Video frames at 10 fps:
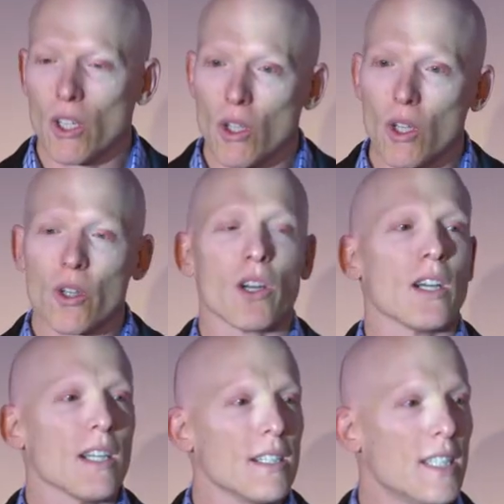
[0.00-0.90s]

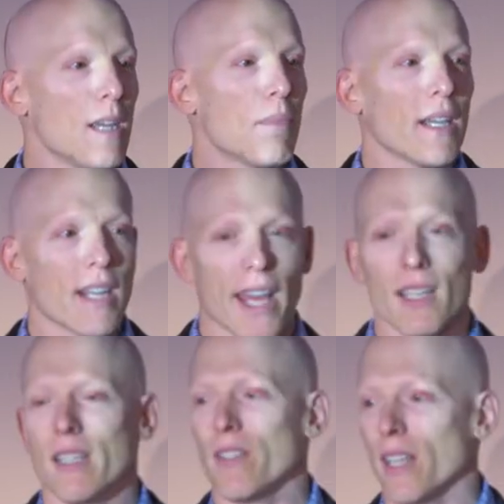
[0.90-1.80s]
learn, deepen,
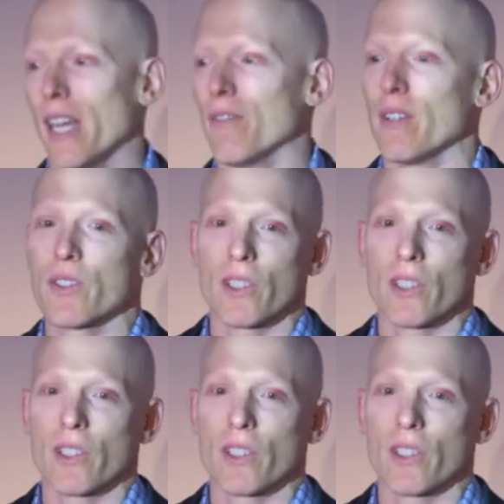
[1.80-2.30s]
and live a life of